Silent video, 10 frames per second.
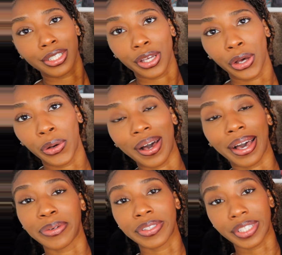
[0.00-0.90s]
So
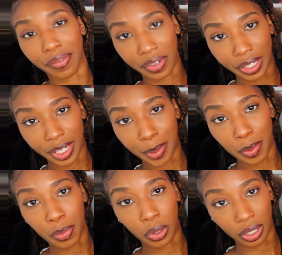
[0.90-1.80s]
I will definitely
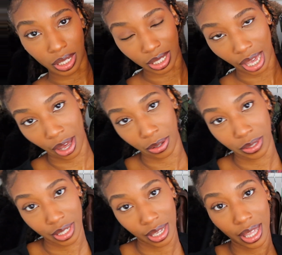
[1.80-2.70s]
be pulling this
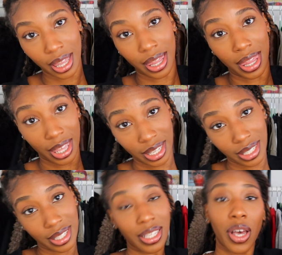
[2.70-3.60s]
out
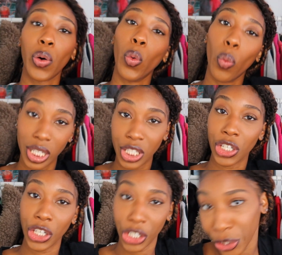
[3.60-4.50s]
this
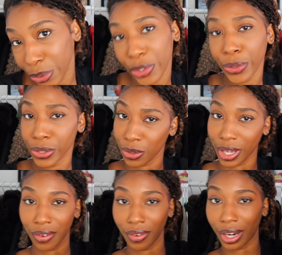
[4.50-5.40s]
winter. So
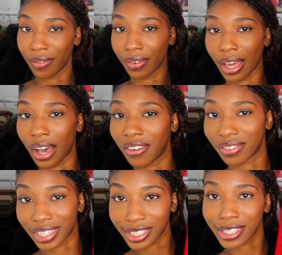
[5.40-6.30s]
get ready for the
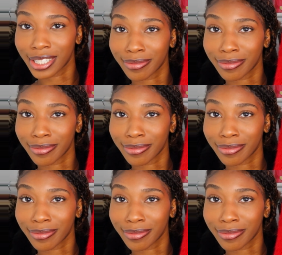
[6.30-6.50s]
outfits.